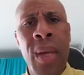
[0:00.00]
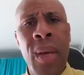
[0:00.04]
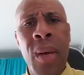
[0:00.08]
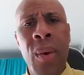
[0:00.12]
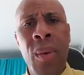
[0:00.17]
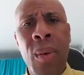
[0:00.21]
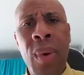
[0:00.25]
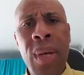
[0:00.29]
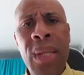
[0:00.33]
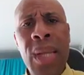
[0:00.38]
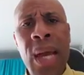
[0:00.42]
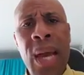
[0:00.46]

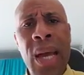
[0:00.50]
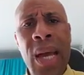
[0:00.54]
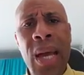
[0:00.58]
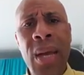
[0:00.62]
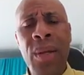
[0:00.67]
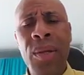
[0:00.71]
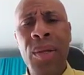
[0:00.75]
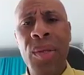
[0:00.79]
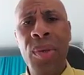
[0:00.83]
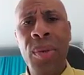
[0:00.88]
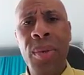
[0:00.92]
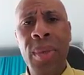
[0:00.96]
What that got
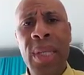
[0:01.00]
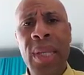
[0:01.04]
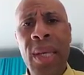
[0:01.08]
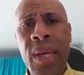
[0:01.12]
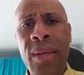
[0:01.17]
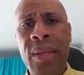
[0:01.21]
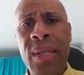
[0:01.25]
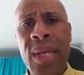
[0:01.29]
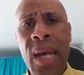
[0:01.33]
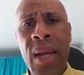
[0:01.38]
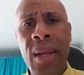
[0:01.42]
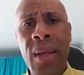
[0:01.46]
to do with their
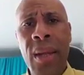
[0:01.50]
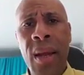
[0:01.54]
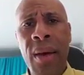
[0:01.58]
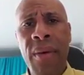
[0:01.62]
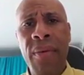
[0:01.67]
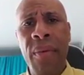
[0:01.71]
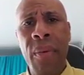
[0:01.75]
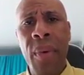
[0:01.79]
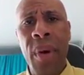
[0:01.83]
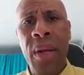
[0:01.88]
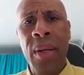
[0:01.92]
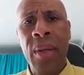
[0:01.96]
dead
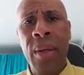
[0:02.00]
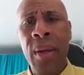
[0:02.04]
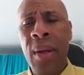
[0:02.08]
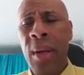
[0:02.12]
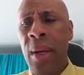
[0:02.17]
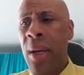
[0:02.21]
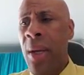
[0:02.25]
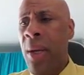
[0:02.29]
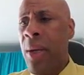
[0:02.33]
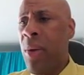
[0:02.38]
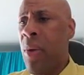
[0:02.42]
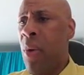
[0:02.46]
loved one?
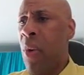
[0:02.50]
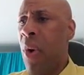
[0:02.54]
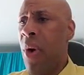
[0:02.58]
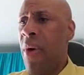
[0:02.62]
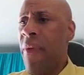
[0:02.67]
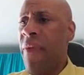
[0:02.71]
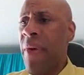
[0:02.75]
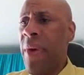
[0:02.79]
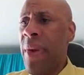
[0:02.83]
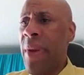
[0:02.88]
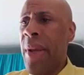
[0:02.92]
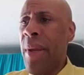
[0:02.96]
You
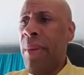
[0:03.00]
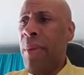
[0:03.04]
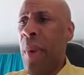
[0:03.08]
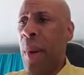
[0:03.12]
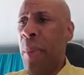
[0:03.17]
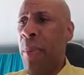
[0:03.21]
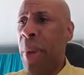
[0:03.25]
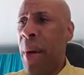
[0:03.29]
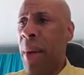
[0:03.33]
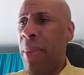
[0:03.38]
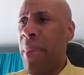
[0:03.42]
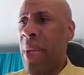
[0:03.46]
offering them a
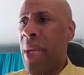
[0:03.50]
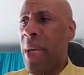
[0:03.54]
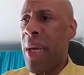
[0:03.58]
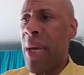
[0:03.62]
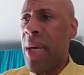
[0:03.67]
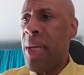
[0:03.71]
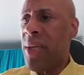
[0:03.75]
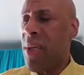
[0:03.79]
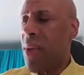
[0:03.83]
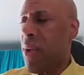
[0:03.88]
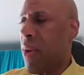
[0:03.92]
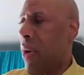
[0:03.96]

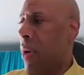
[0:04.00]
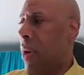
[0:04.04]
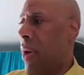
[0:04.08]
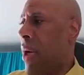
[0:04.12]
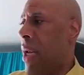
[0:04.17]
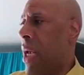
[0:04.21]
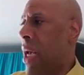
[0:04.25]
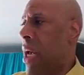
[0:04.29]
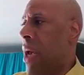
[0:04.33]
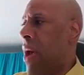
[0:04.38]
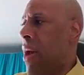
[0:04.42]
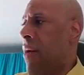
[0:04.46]
publication on
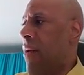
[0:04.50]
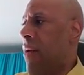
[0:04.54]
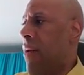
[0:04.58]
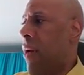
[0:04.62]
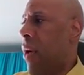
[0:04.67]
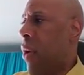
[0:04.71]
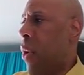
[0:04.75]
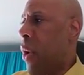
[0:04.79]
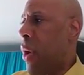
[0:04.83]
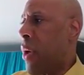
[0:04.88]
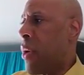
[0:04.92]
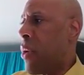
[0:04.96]

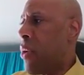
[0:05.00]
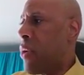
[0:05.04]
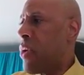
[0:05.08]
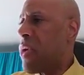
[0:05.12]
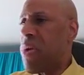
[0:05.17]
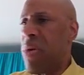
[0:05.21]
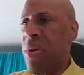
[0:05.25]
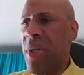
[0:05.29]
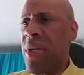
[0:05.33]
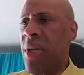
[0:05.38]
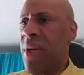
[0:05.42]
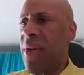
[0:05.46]

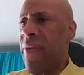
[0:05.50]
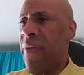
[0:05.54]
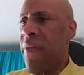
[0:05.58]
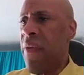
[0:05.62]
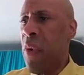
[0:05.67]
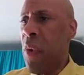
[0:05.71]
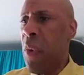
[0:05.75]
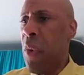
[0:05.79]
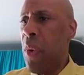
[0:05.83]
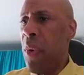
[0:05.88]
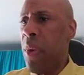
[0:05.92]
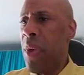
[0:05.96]
nutritious
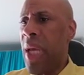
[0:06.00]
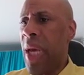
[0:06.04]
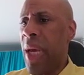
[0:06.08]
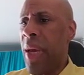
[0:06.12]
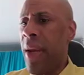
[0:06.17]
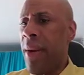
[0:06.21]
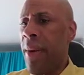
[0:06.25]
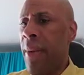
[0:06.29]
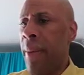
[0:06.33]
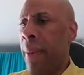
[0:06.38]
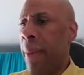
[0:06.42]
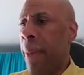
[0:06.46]
food
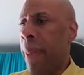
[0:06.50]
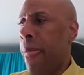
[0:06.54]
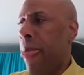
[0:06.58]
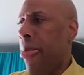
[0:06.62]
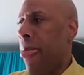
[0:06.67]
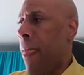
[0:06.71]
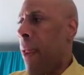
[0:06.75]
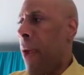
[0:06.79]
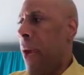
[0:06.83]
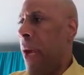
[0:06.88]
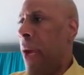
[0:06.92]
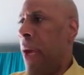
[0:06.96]

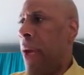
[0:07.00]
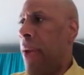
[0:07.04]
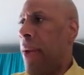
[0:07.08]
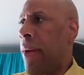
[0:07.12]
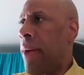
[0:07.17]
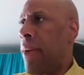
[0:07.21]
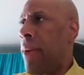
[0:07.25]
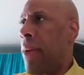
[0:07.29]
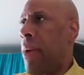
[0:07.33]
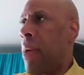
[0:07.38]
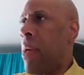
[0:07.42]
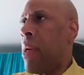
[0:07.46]

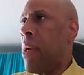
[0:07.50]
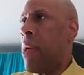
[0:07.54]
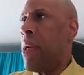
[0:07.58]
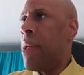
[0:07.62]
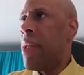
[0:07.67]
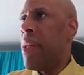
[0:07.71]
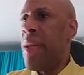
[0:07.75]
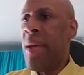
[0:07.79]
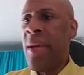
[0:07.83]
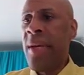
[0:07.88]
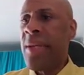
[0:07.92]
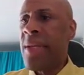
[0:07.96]
and
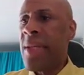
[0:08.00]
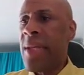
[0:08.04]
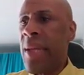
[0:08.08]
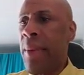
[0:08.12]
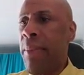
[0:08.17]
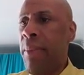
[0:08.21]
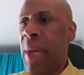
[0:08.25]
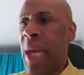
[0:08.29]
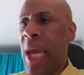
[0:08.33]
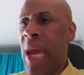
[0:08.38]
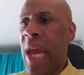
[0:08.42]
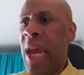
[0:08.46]
this
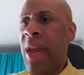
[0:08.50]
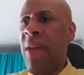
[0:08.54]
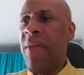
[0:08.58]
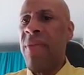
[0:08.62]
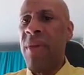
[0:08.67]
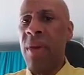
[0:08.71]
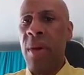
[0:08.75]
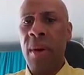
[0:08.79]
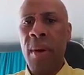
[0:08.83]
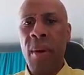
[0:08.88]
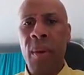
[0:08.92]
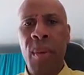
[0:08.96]
and
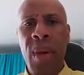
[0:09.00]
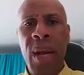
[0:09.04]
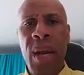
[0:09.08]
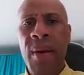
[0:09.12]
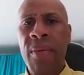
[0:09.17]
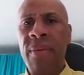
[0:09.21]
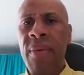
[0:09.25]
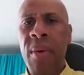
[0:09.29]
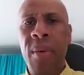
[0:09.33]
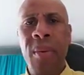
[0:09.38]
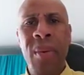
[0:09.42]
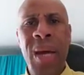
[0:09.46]
behavior and
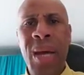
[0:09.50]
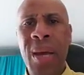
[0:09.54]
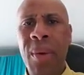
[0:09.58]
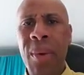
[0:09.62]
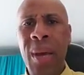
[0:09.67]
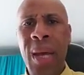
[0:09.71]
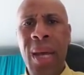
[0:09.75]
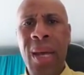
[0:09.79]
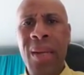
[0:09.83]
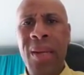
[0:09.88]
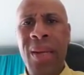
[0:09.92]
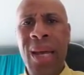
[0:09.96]
whatever.
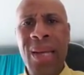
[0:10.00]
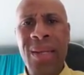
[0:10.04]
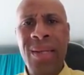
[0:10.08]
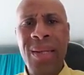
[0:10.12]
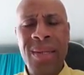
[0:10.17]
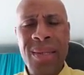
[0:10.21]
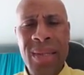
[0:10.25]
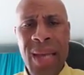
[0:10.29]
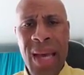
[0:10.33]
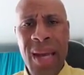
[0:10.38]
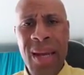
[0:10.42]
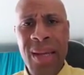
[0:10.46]
Wait, they
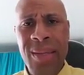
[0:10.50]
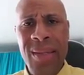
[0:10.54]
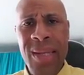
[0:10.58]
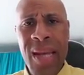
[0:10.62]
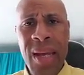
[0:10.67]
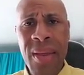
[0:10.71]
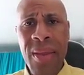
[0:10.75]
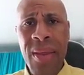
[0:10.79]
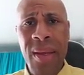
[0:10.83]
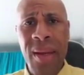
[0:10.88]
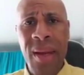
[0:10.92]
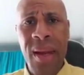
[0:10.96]
just had a
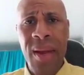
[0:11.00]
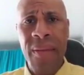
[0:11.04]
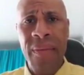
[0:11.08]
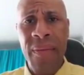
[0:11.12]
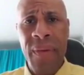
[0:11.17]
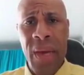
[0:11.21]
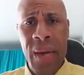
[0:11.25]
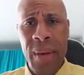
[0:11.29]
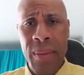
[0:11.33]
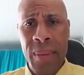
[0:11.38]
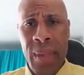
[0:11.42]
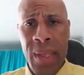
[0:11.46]
death in their
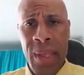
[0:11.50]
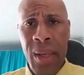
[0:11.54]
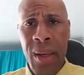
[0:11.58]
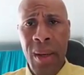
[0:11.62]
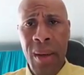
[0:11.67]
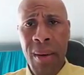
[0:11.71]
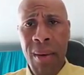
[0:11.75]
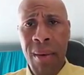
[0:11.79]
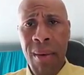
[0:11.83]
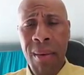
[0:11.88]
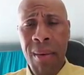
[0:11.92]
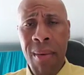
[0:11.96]
family.
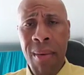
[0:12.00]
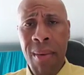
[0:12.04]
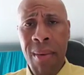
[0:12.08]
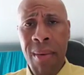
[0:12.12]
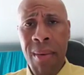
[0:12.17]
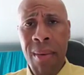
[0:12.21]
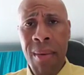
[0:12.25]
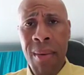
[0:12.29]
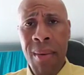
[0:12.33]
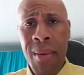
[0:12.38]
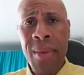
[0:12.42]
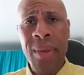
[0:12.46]

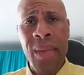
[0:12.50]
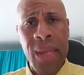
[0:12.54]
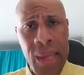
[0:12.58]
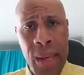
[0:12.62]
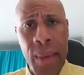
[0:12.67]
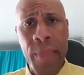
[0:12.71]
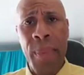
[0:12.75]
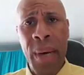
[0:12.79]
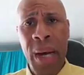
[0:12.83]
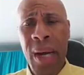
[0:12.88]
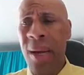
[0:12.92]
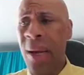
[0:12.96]
Think
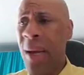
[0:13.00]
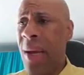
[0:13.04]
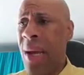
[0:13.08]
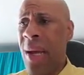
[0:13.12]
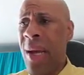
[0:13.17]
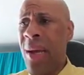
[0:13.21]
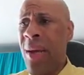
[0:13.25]
about it.